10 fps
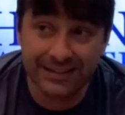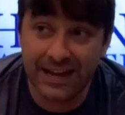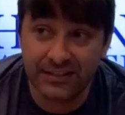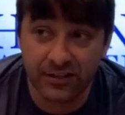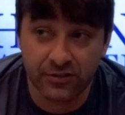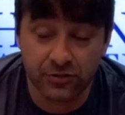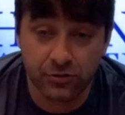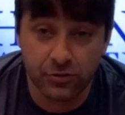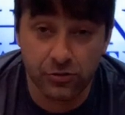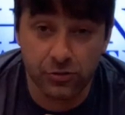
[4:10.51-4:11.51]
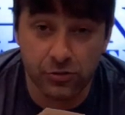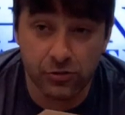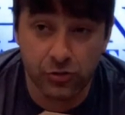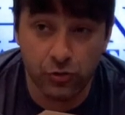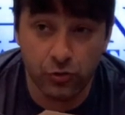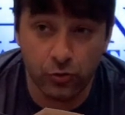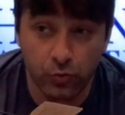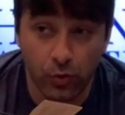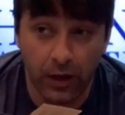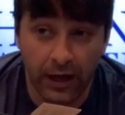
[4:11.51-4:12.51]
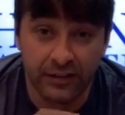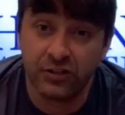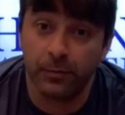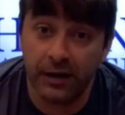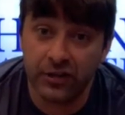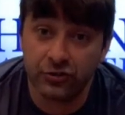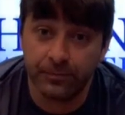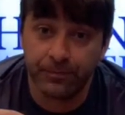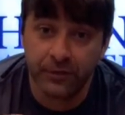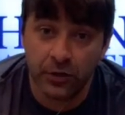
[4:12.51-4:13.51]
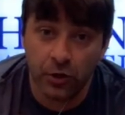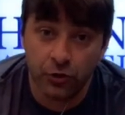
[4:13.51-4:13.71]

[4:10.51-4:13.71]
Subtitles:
That takes us to termination.